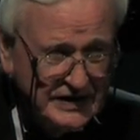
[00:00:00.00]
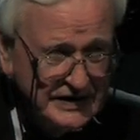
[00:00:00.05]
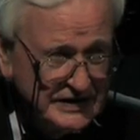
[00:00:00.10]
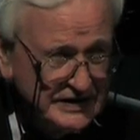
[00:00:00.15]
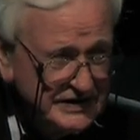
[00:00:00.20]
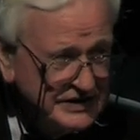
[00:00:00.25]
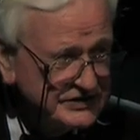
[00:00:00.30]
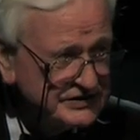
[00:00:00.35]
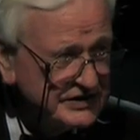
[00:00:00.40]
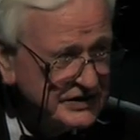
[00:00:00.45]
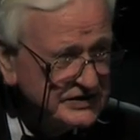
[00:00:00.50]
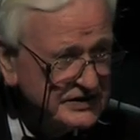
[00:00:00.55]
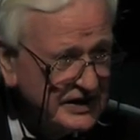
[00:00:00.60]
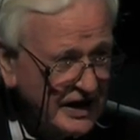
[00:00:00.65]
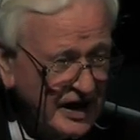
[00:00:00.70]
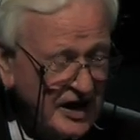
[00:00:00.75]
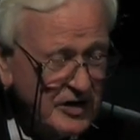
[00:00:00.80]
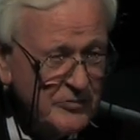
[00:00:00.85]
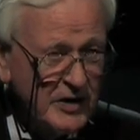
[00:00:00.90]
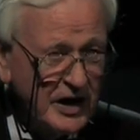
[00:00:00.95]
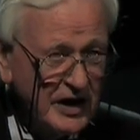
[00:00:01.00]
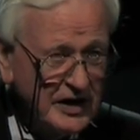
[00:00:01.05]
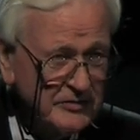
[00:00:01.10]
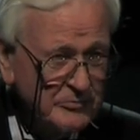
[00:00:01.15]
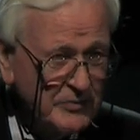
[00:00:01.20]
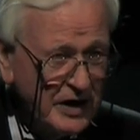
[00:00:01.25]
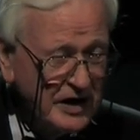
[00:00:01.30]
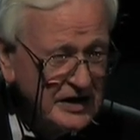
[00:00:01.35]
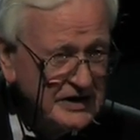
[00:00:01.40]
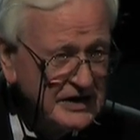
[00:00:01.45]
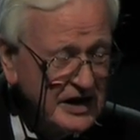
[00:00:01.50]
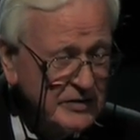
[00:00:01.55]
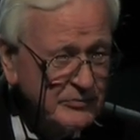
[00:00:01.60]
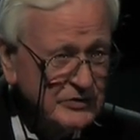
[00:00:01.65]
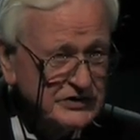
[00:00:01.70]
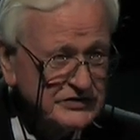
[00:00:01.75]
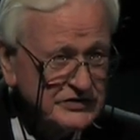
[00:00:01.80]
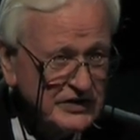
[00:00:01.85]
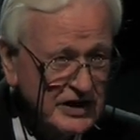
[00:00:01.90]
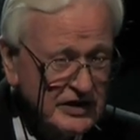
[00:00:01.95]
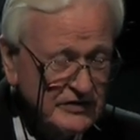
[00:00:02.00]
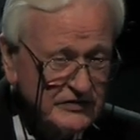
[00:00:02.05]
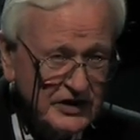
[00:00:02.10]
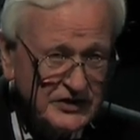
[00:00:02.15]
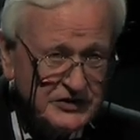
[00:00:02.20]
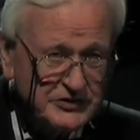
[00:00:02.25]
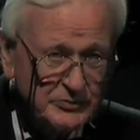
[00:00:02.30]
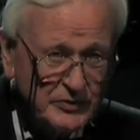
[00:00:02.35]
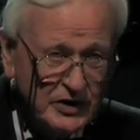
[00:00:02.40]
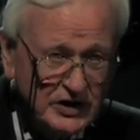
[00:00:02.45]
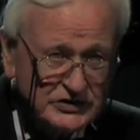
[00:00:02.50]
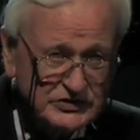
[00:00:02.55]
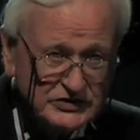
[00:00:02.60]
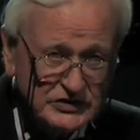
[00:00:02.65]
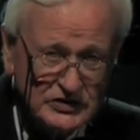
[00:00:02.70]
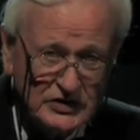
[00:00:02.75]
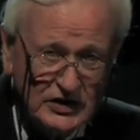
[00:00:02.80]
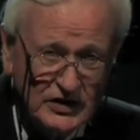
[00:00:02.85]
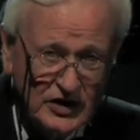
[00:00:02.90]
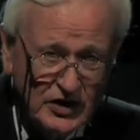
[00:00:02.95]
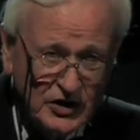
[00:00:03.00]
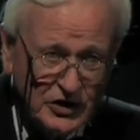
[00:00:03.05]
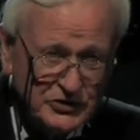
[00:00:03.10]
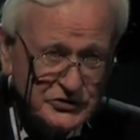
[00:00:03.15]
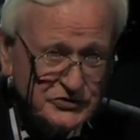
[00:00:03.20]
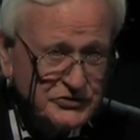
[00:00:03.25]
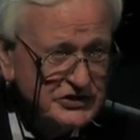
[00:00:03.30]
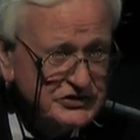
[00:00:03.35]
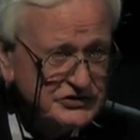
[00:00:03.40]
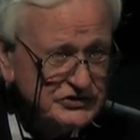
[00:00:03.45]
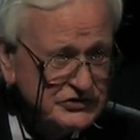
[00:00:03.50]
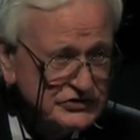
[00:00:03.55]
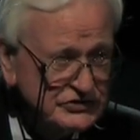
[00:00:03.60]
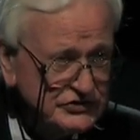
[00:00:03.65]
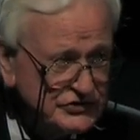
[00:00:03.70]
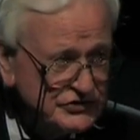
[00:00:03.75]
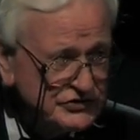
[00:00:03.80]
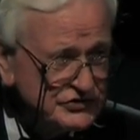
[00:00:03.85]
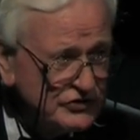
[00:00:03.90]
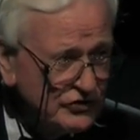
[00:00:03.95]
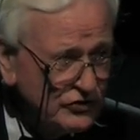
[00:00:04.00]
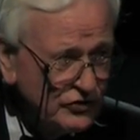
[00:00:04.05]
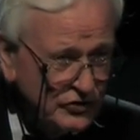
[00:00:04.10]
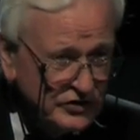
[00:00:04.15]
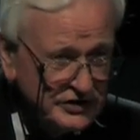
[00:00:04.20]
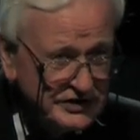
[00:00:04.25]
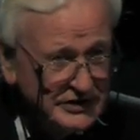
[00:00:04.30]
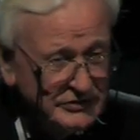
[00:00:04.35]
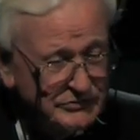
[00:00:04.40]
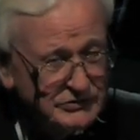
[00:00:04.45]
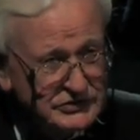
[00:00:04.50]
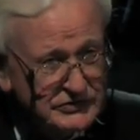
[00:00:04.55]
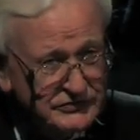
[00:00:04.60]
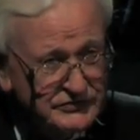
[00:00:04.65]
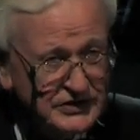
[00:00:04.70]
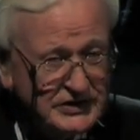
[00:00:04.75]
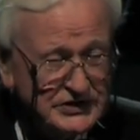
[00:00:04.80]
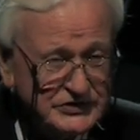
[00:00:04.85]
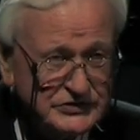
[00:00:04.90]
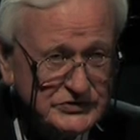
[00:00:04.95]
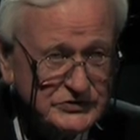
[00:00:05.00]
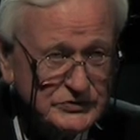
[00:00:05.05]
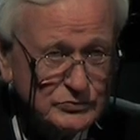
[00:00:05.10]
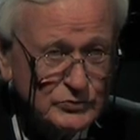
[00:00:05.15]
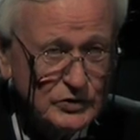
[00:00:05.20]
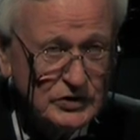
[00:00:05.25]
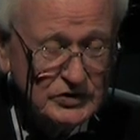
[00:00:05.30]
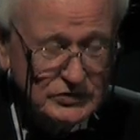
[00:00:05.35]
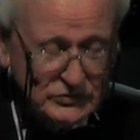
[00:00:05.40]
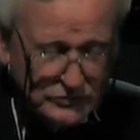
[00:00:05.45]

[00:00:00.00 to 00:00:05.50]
he said, my name is Air Vice Marshal Richard Saul, and he was the First World